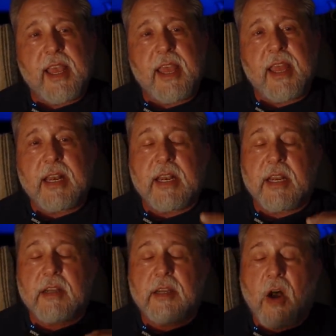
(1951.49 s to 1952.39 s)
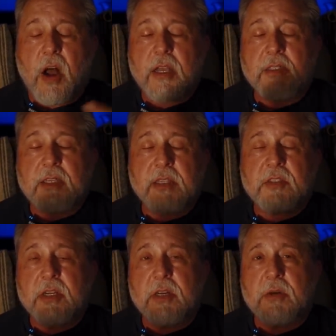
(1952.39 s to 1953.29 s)
And August
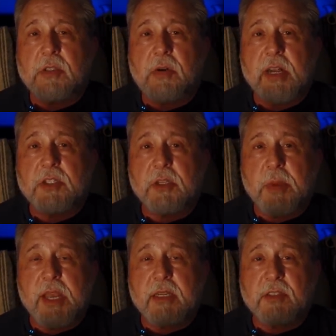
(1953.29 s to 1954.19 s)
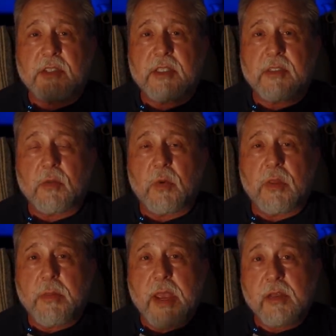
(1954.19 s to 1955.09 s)
gets near tarantula mating season
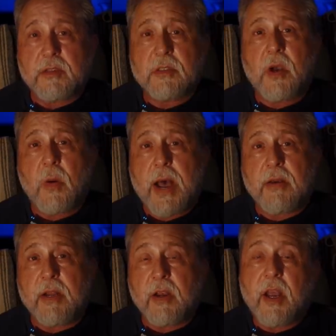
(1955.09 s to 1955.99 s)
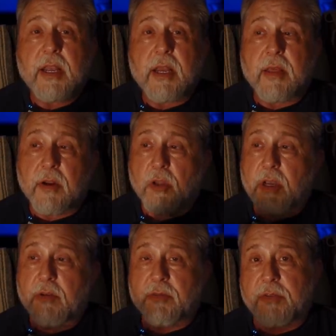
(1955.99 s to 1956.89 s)
where the males go out at night and they're
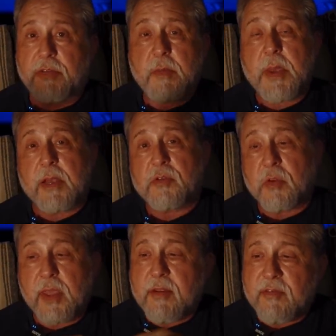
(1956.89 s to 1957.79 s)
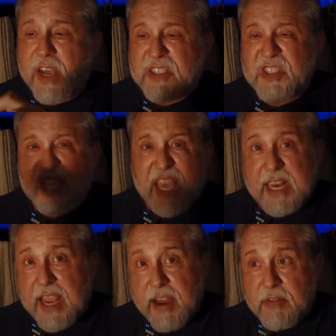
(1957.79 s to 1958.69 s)
looking for females. So they
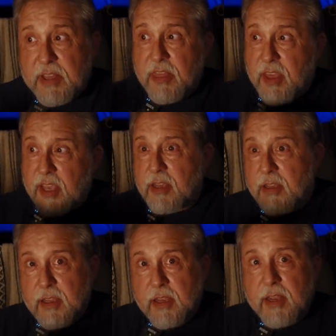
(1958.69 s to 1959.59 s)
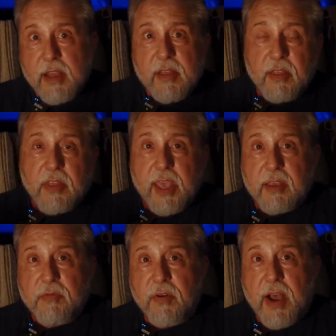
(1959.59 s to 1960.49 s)
investigate everything that they
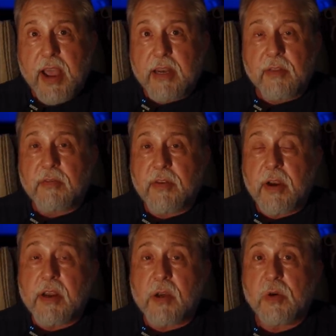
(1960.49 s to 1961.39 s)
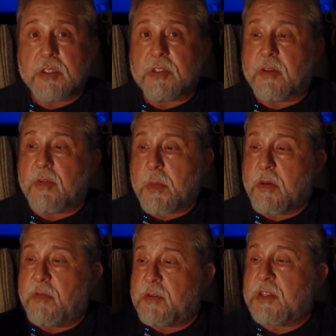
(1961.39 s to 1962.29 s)
can find. And they're very inquisitive. I
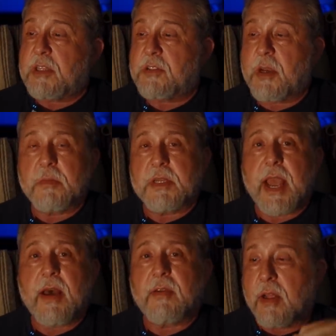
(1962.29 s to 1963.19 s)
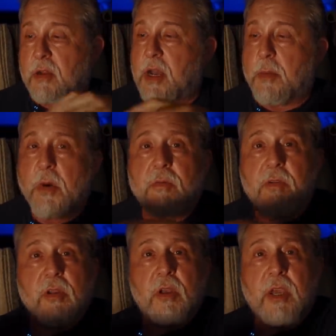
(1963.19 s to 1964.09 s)
mean, if you set something down, they'll come
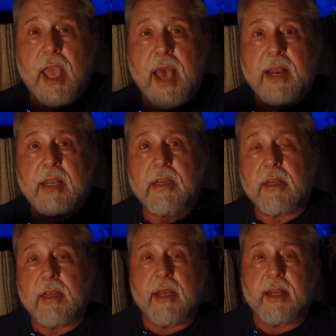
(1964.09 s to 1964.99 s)
over and look at it.